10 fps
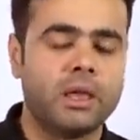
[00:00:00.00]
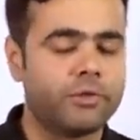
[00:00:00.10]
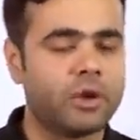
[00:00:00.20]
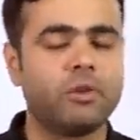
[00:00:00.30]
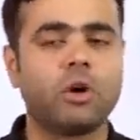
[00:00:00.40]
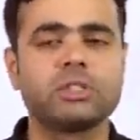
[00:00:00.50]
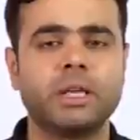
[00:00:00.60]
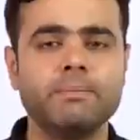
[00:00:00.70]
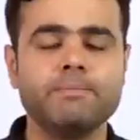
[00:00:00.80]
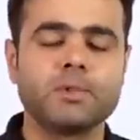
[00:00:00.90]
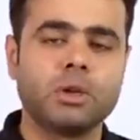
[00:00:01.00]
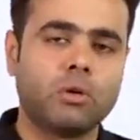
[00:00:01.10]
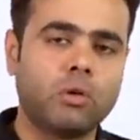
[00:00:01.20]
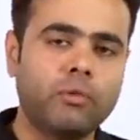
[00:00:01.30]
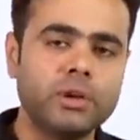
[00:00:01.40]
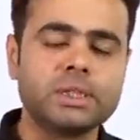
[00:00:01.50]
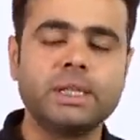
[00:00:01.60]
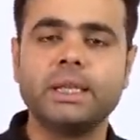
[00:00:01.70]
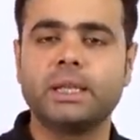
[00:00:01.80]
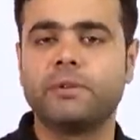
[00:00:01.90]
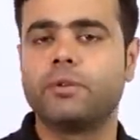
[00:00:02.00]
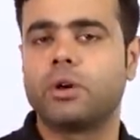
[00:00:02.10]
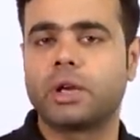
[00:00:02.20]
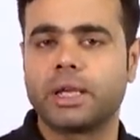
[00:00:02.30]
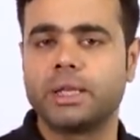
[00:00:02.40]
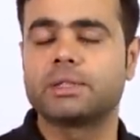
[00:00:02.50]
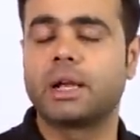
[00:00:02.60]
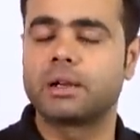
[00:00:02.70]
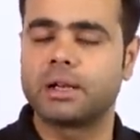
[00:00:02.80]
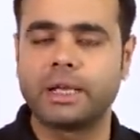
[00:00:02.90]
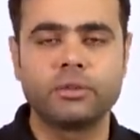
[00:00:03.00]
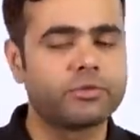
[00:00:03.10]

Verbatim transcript: if you have lost them, obviously if you are getting Saturnine,